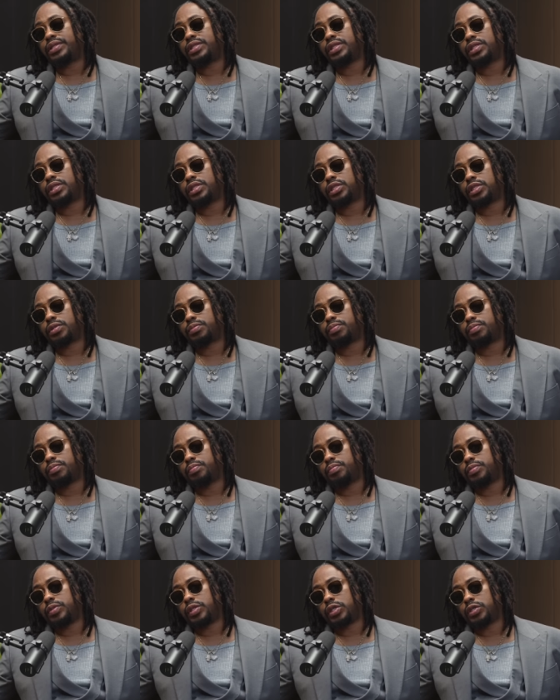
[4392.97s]
should just
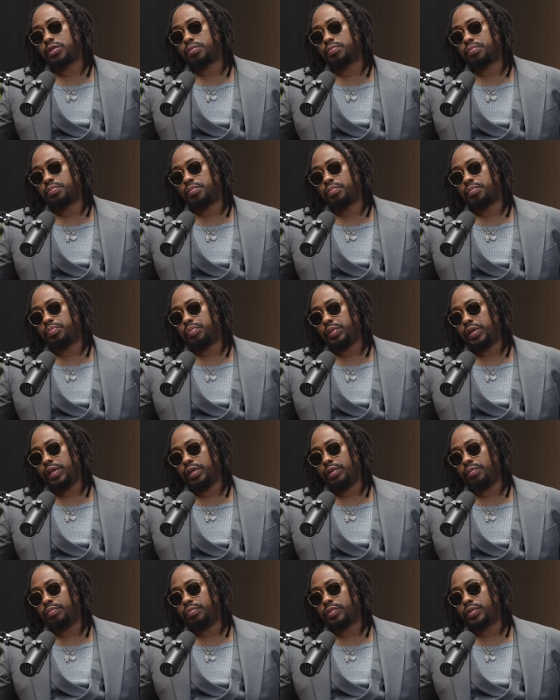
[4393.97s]

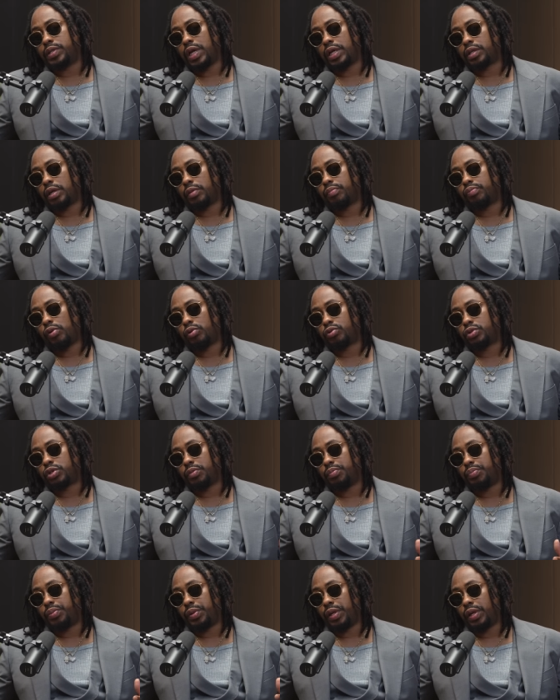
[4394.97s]
be take the approach
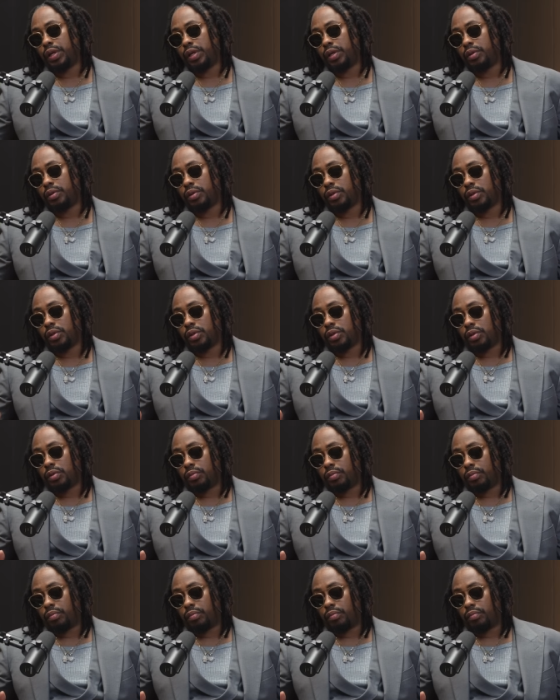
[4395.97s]
of being
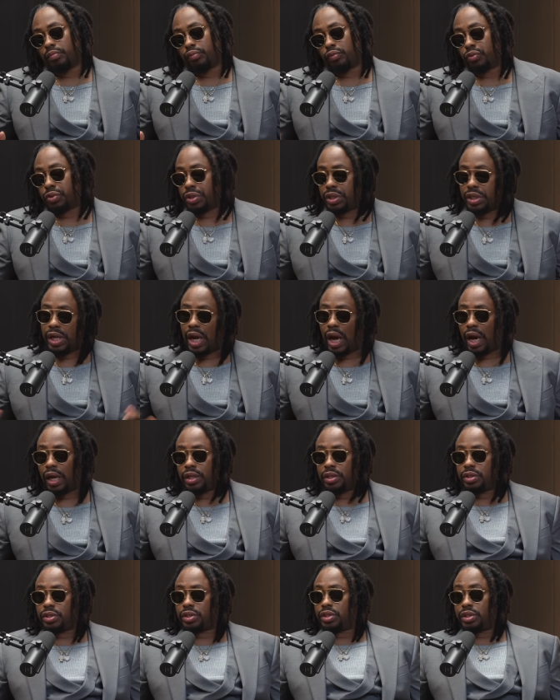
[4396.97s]
brutally
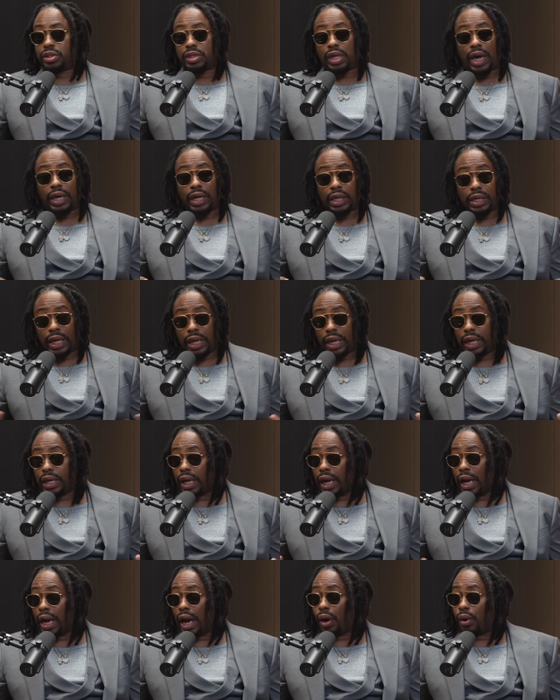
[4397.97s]
honest and just kind of laying it
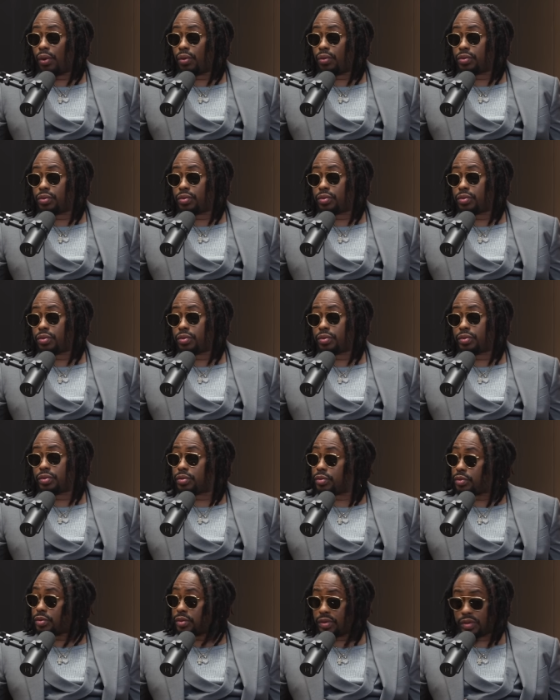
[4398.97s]
out, mm-hmm.
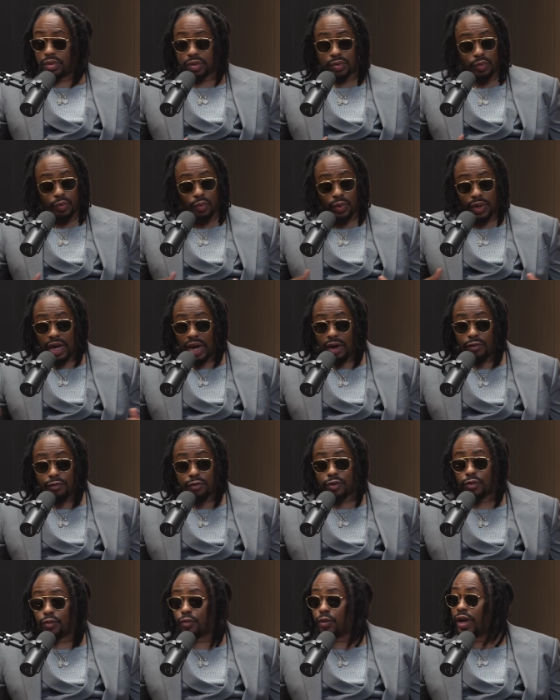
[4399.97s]

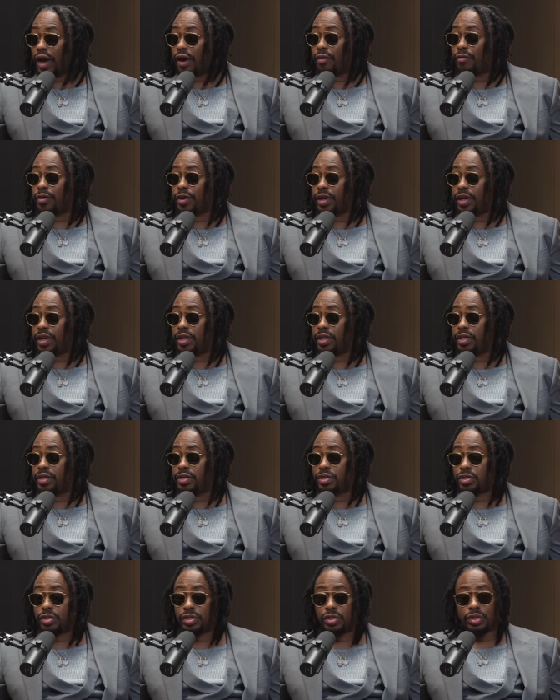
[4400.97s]
whatever it
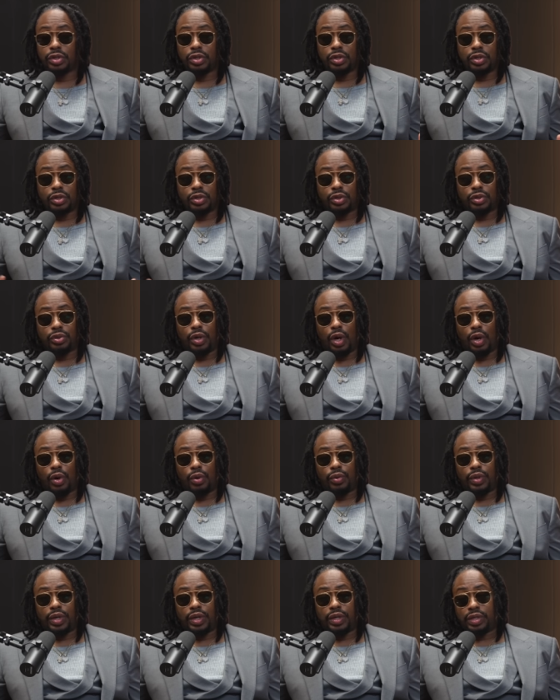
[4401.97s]
is, you
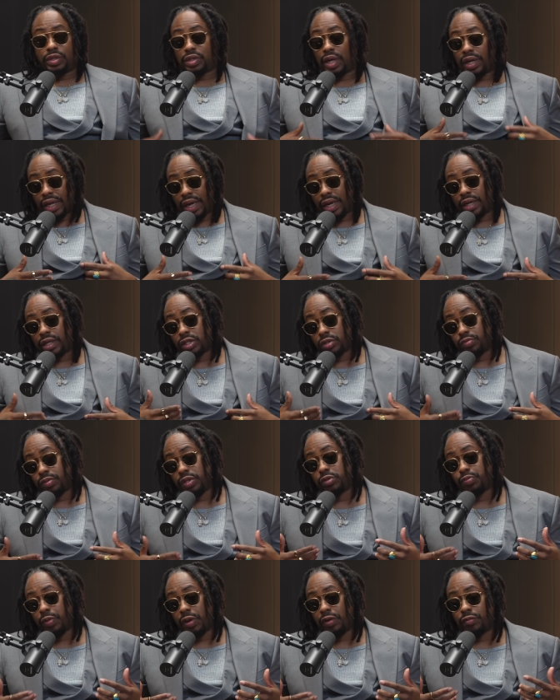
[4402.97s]
know. And it's, again, this is me
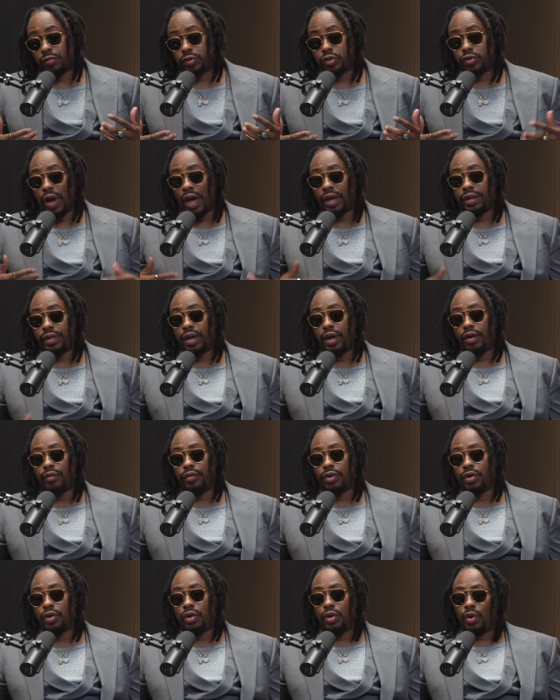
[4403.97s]
speaking from trial and
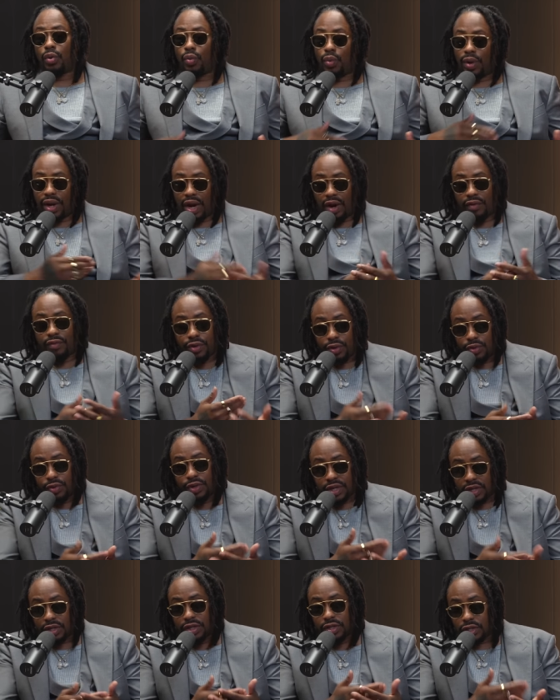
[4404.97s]
error. Whatever you
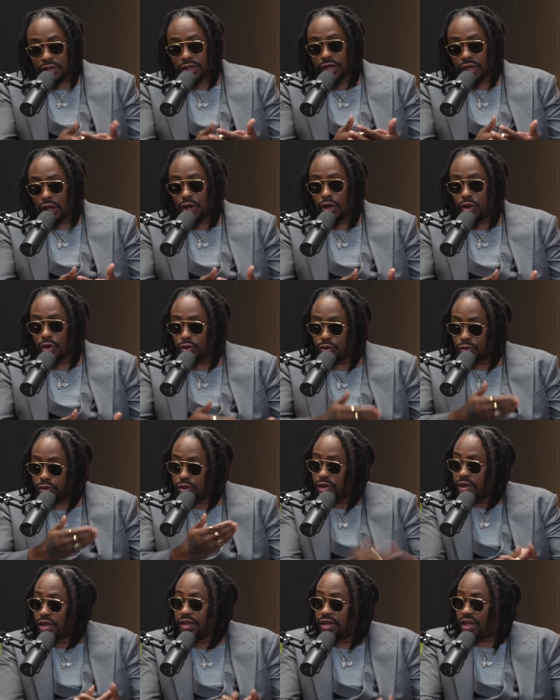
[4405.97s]
need to disclose
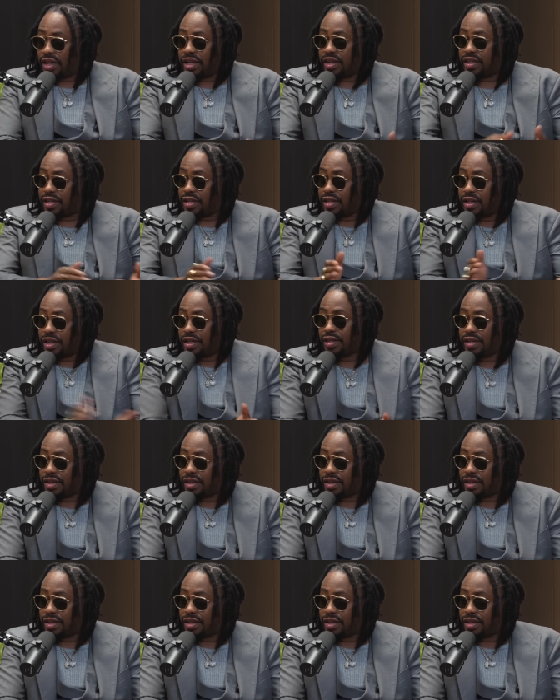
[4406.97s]
and